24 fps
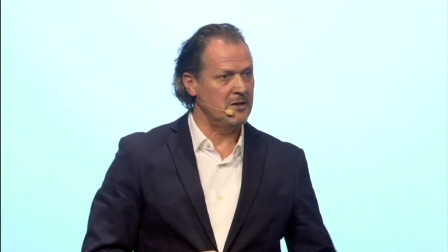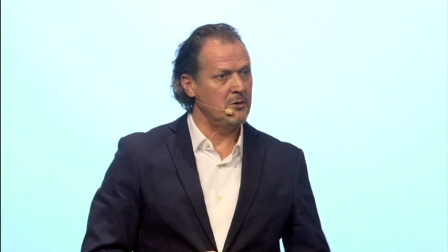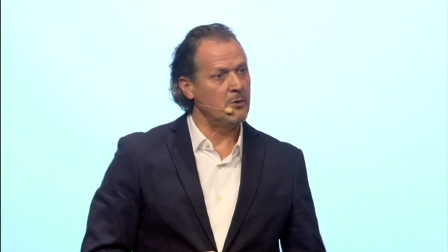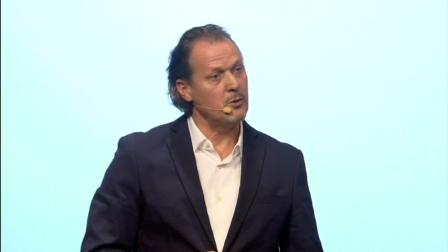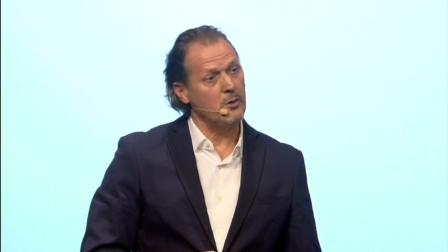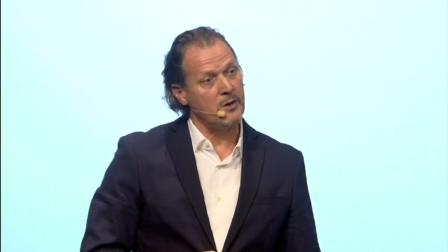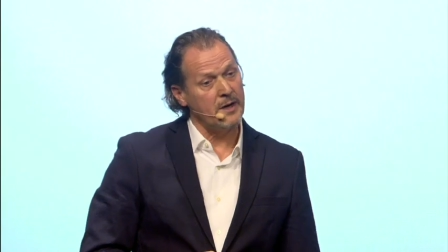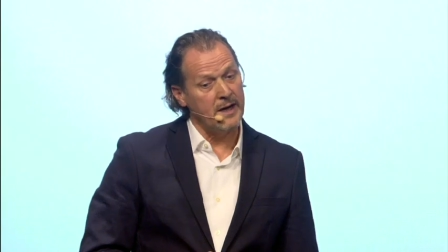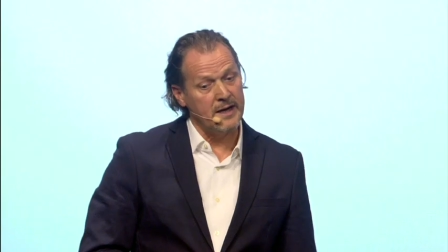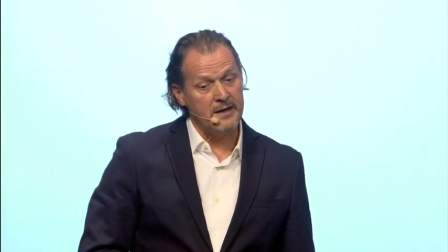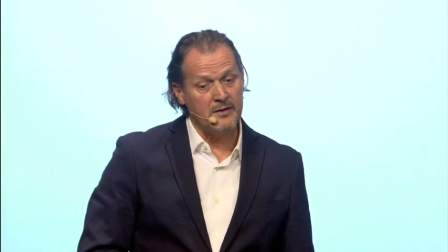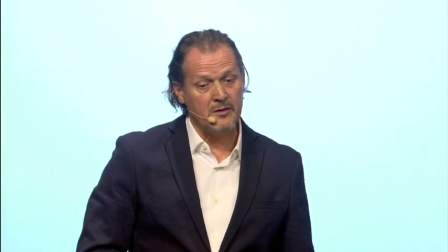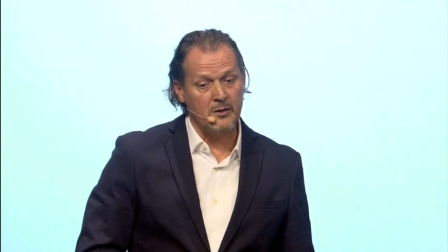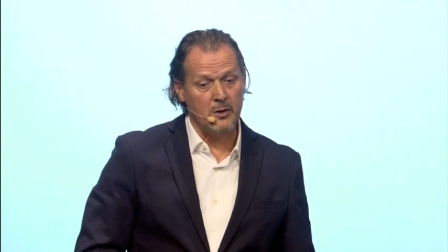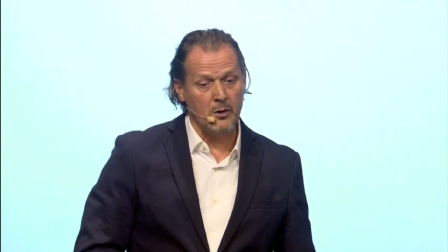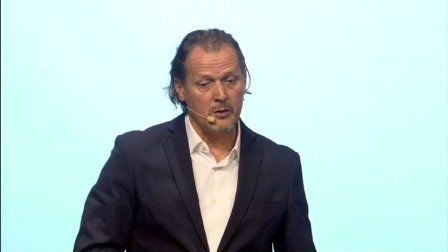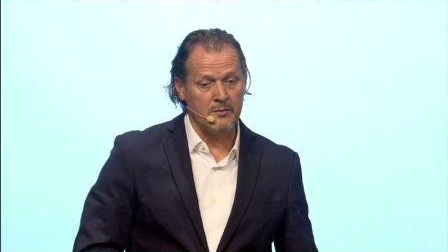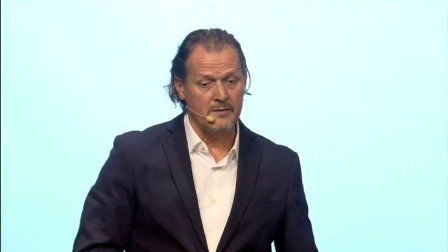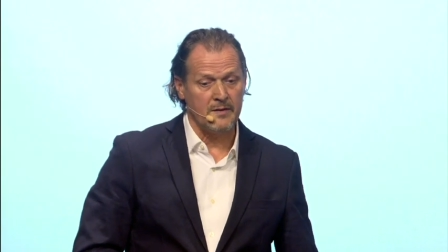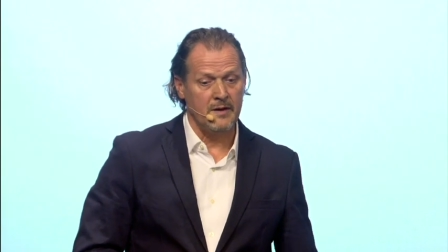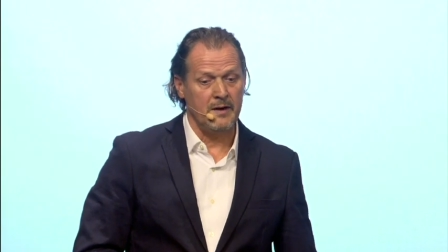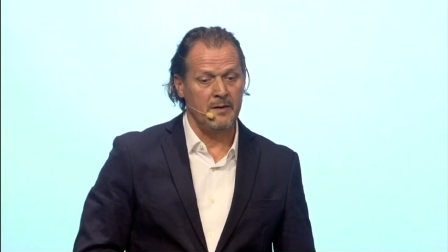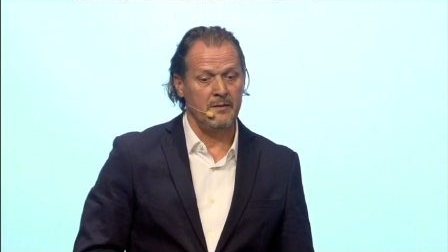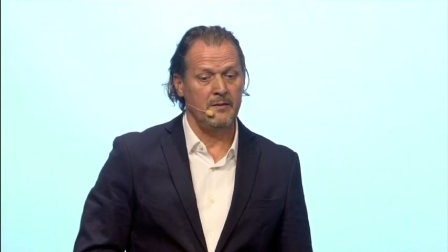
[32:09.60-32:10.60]
and create
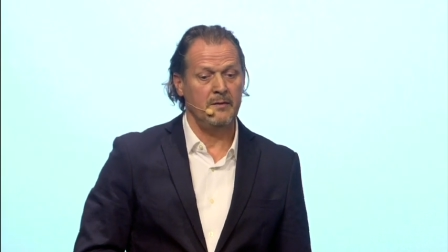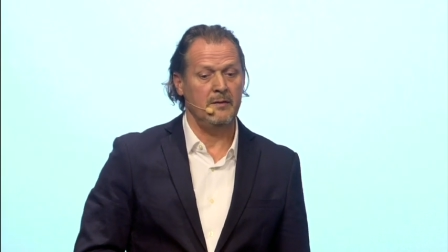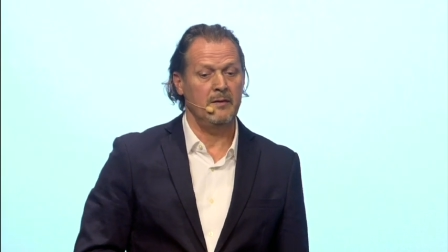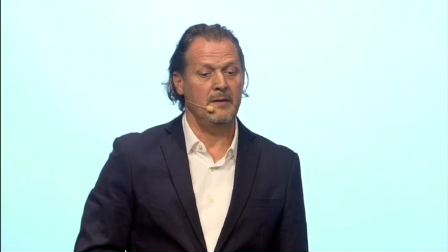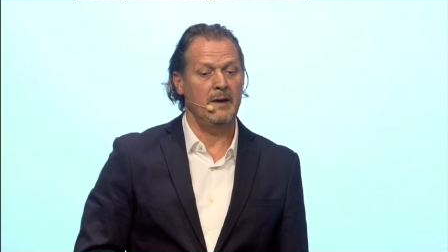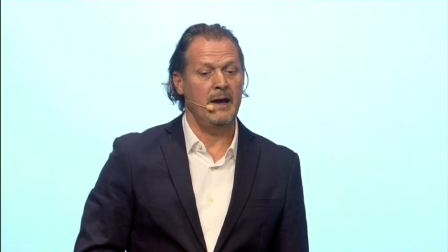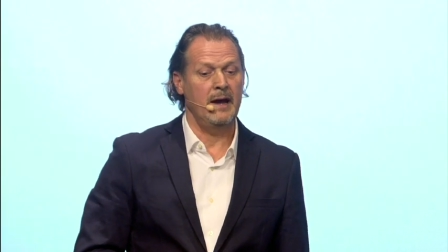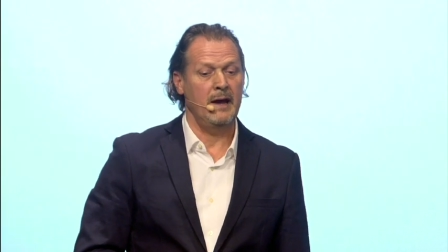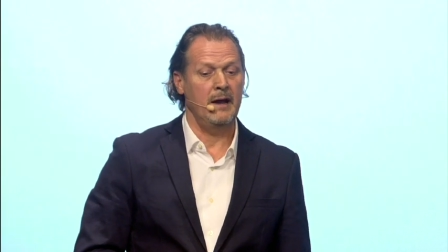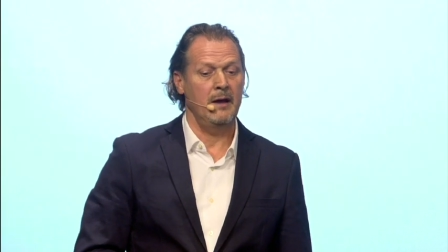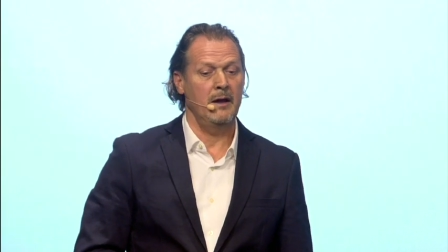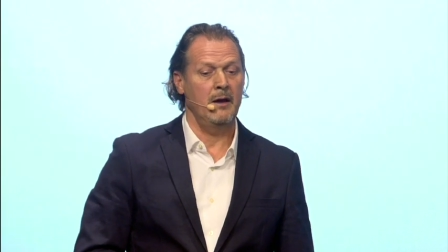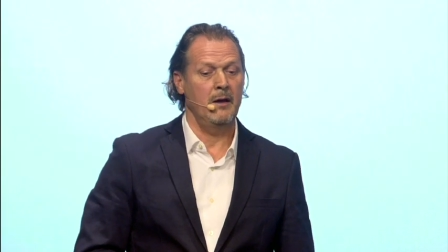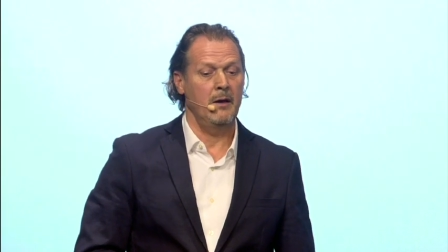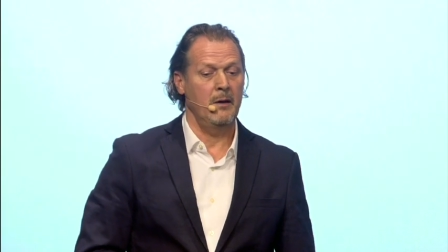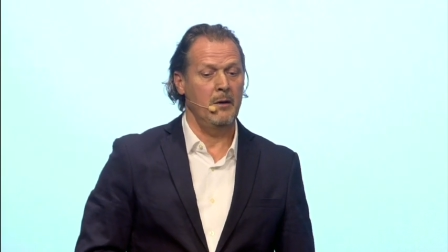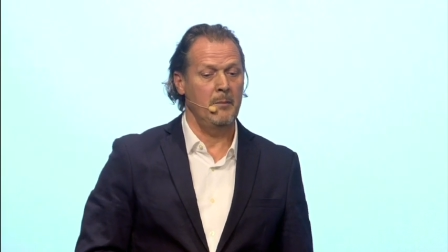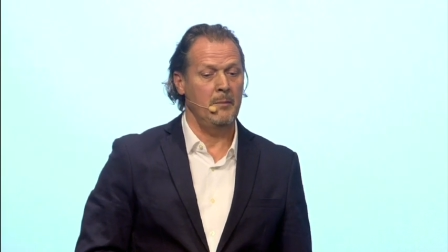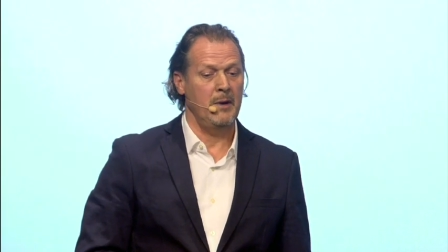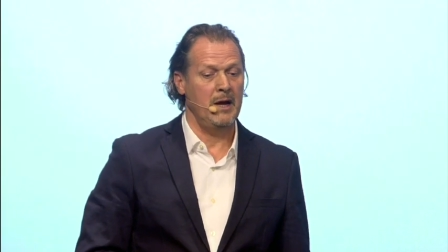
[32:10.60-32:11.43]
content, and uh,